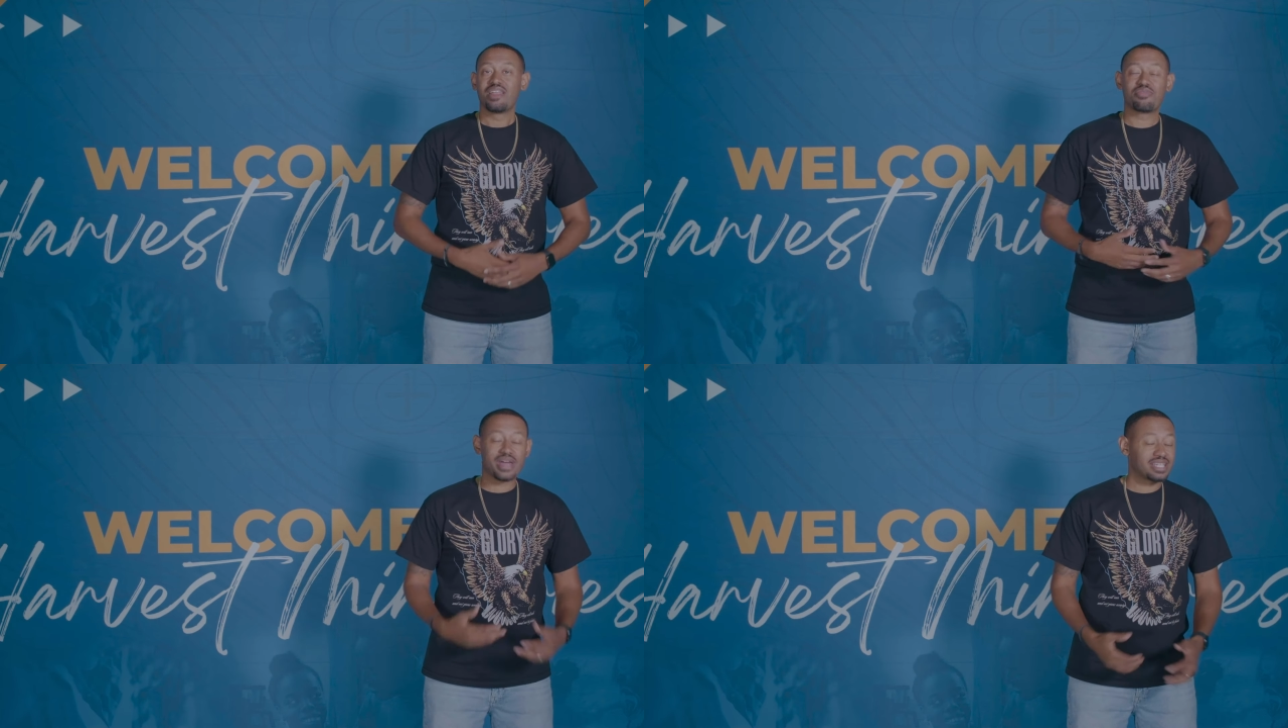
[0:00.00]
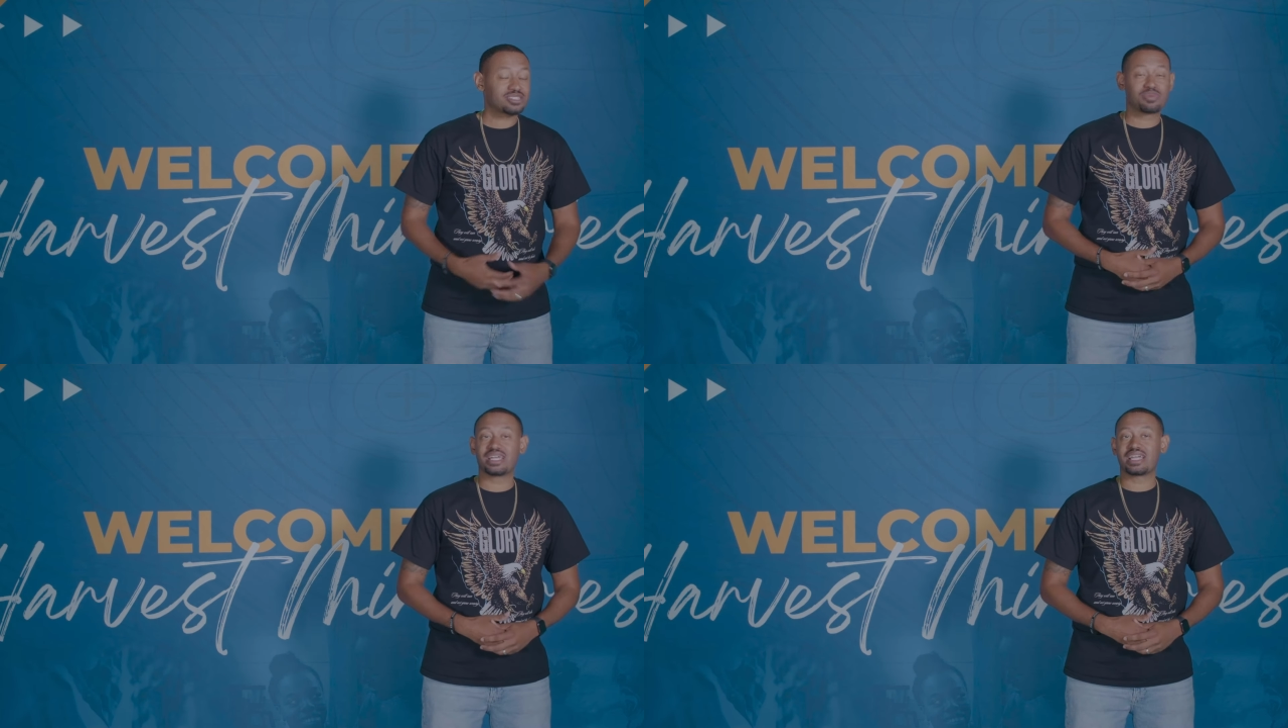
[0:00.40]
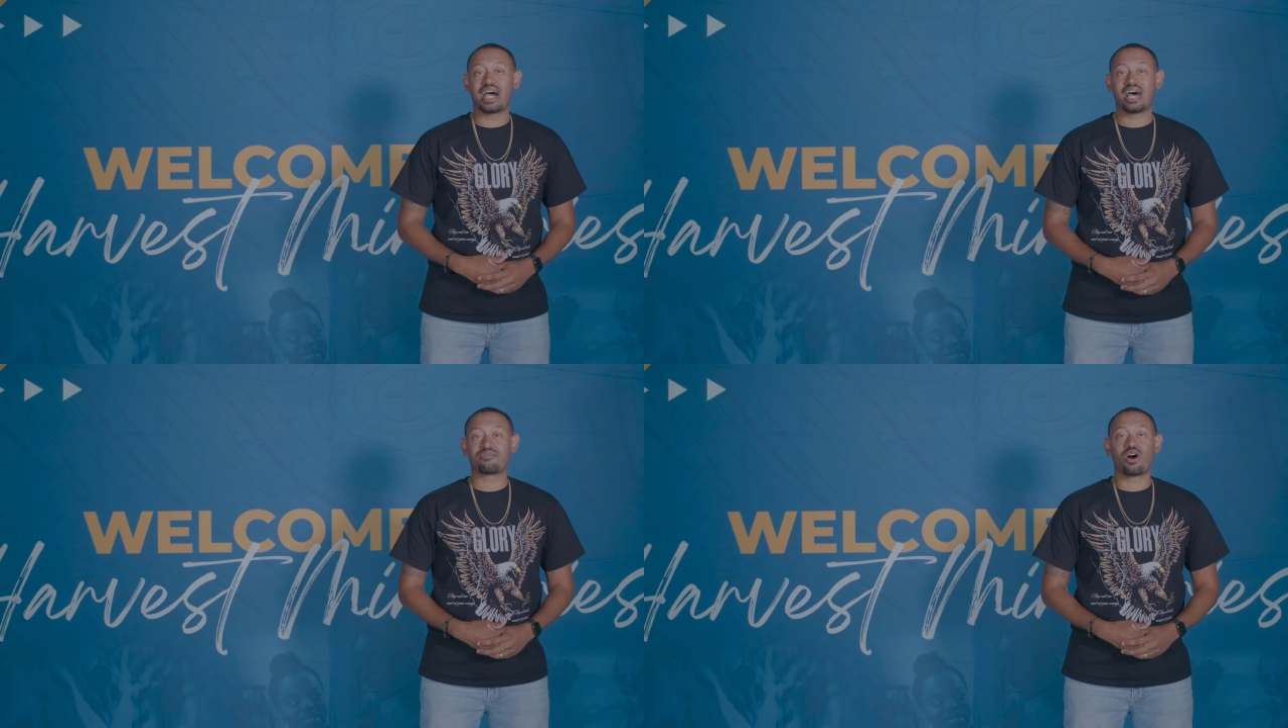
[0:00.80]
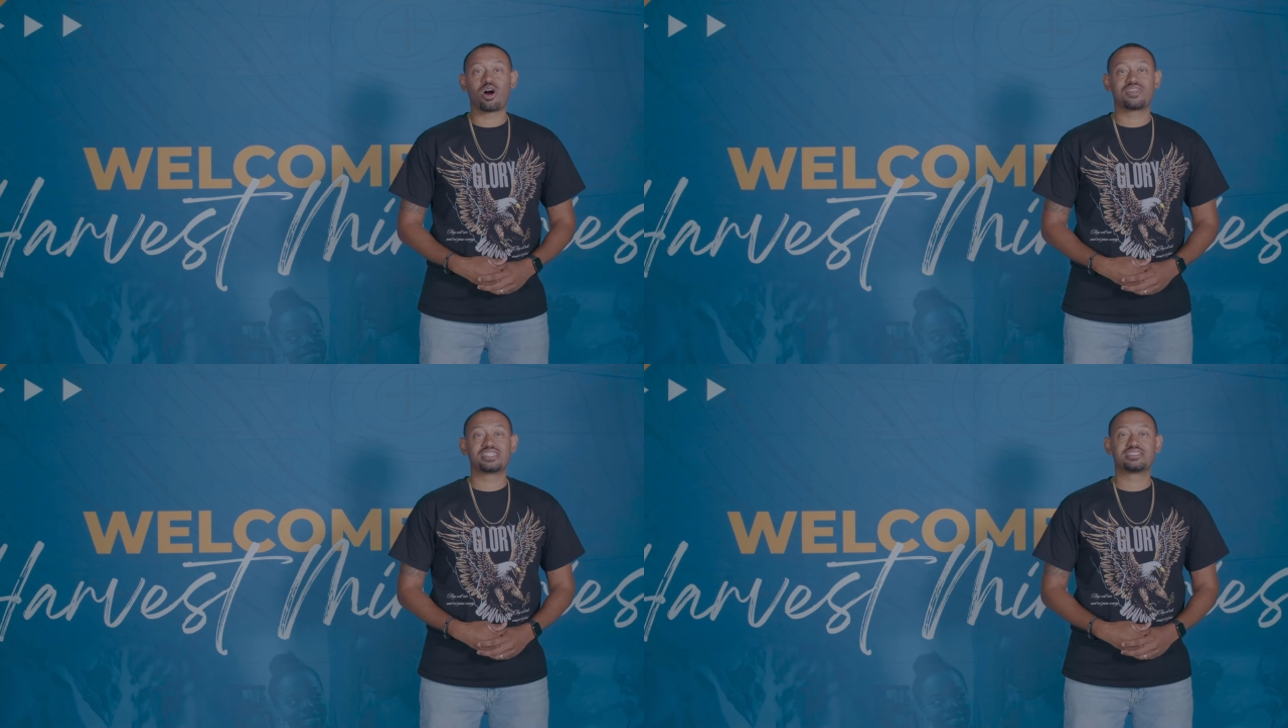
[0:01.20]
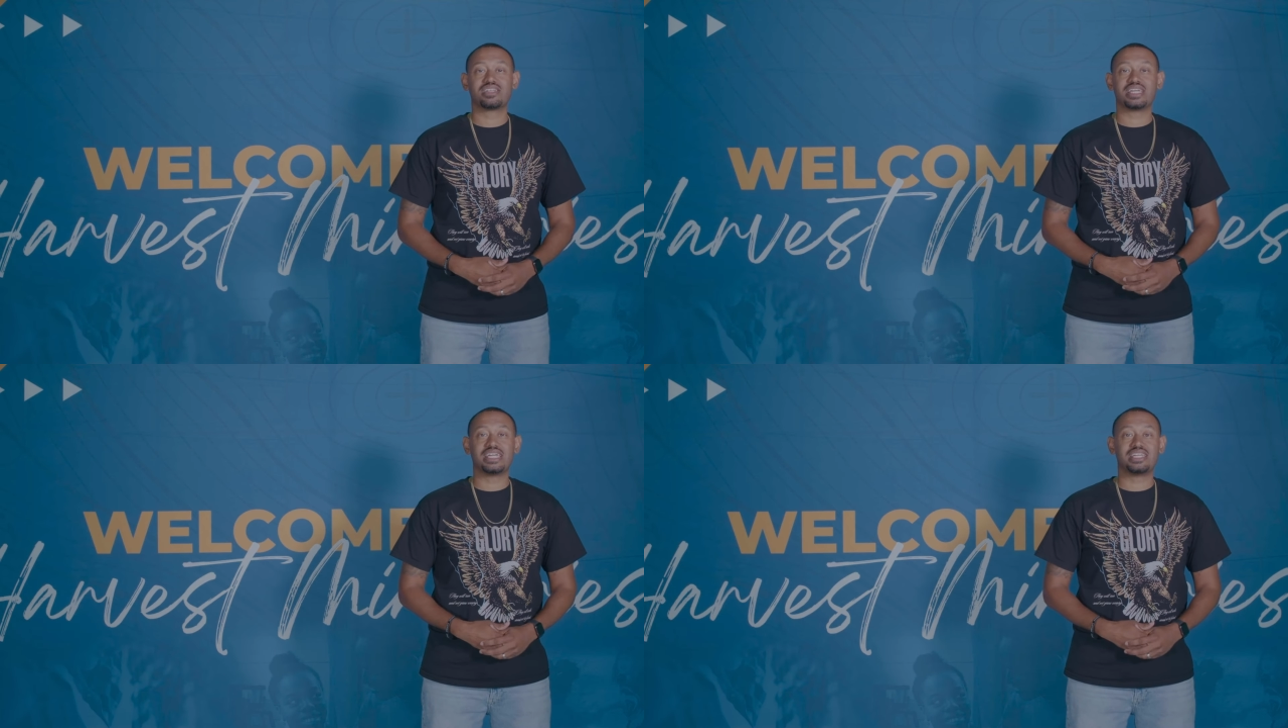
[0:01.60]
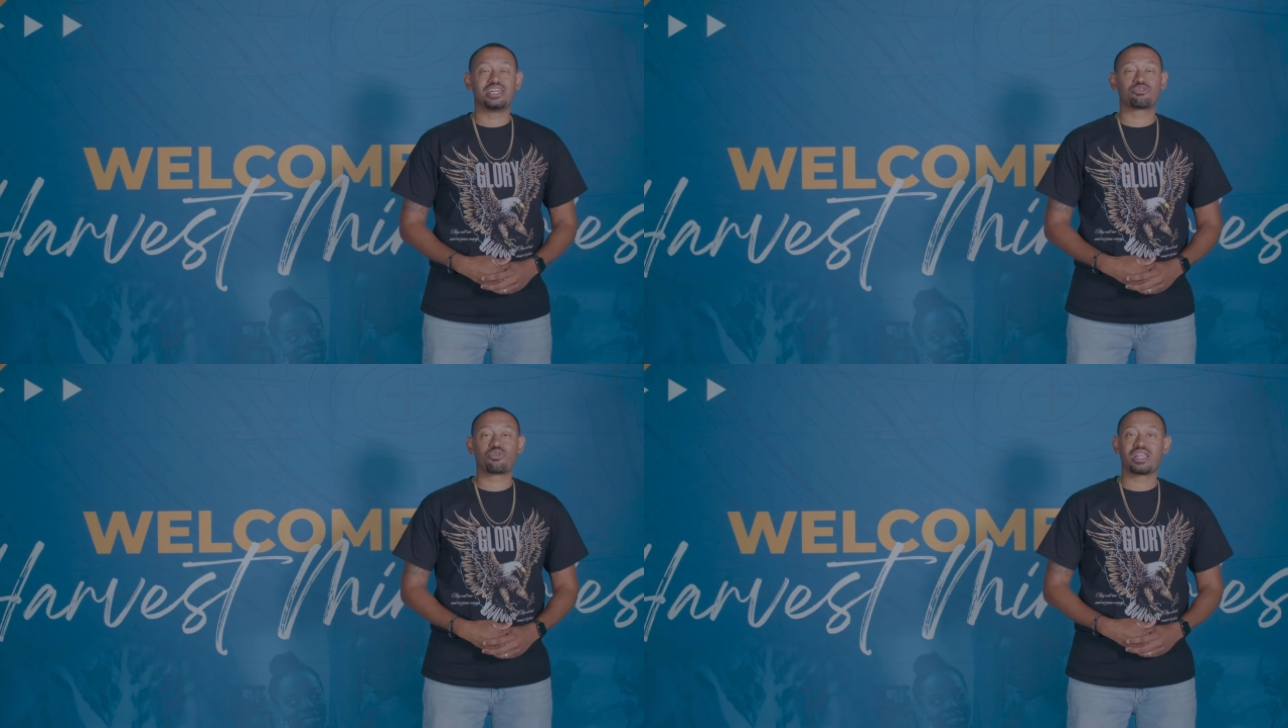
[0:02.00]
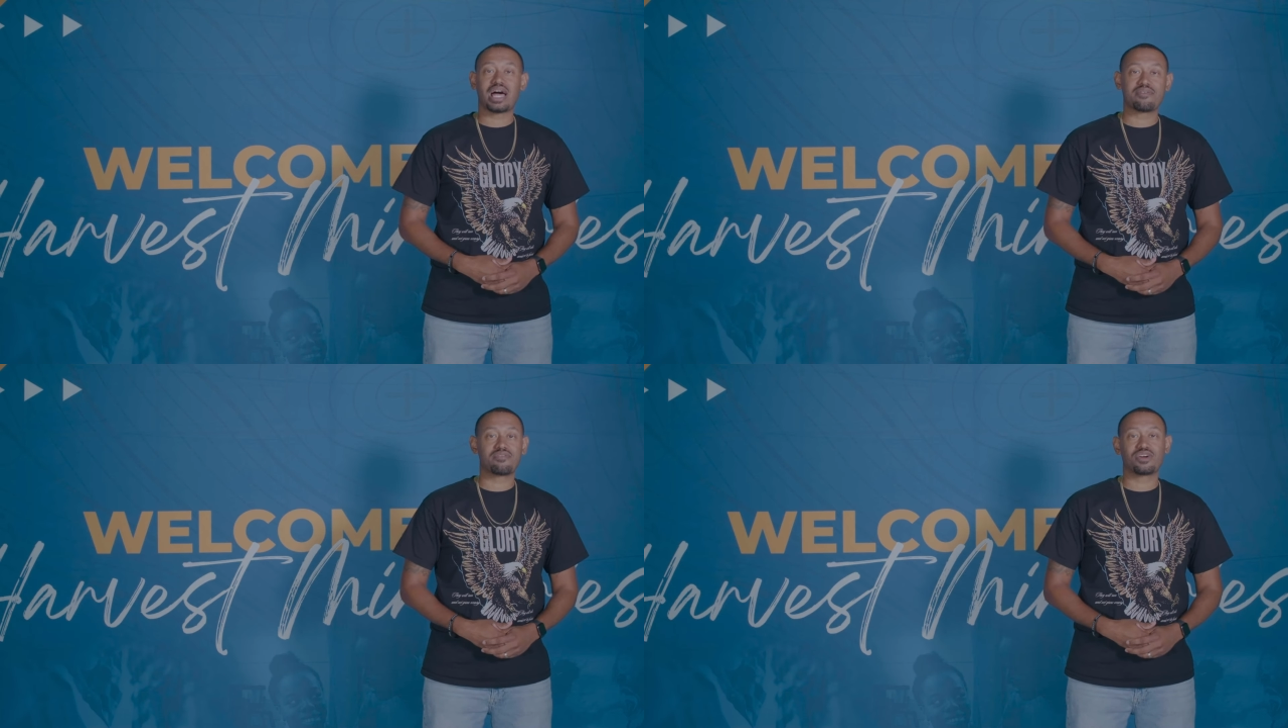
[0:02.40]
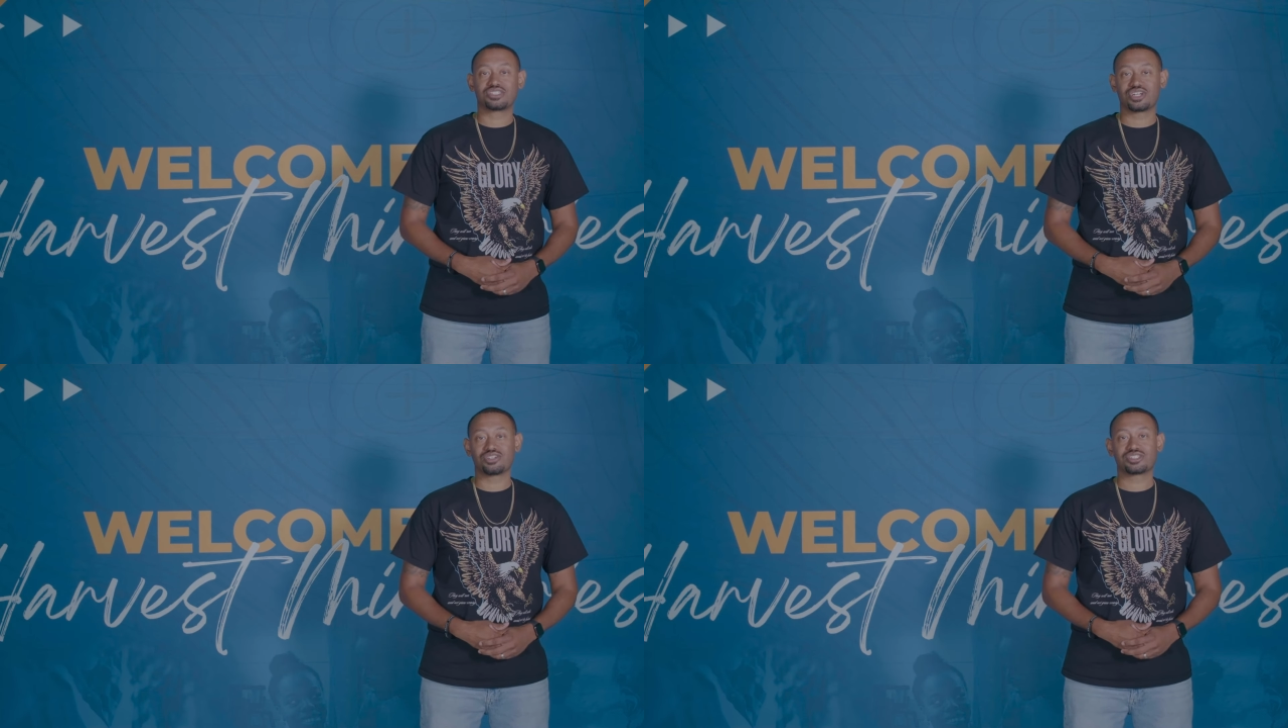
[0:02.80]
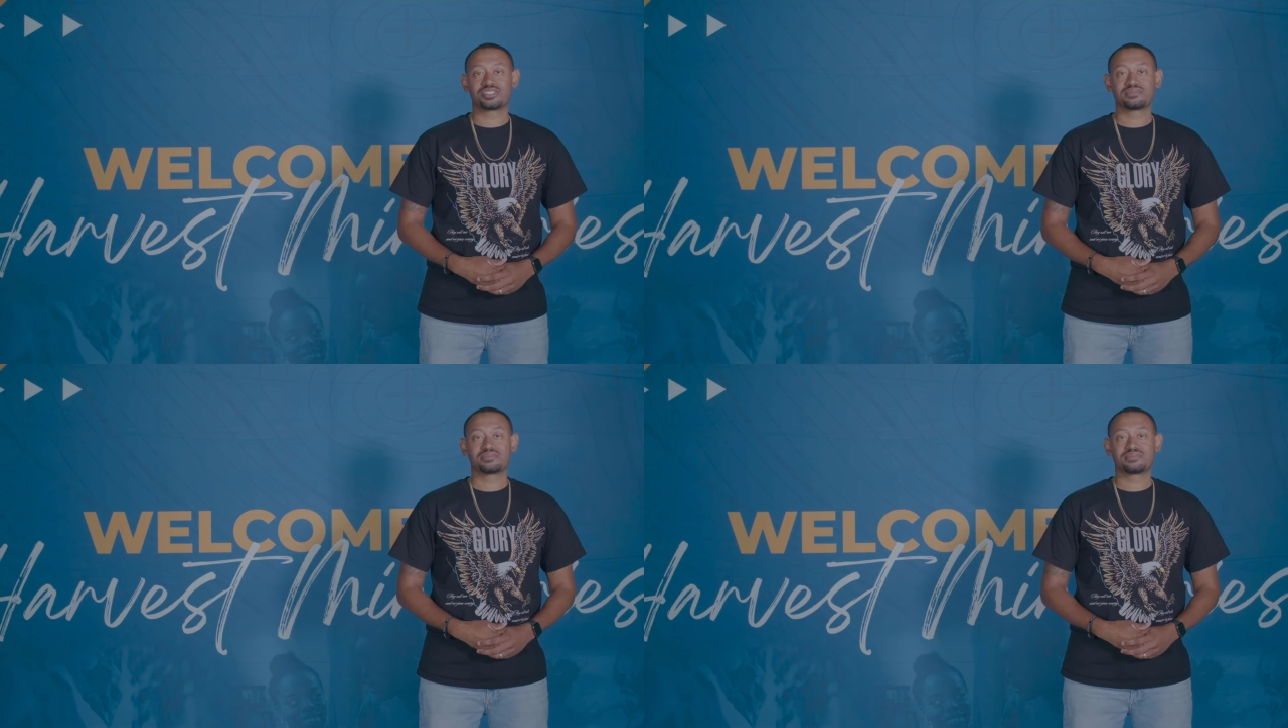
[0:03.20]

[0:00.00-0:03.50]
Thanks be to God for all that He's done in and through the life of our church.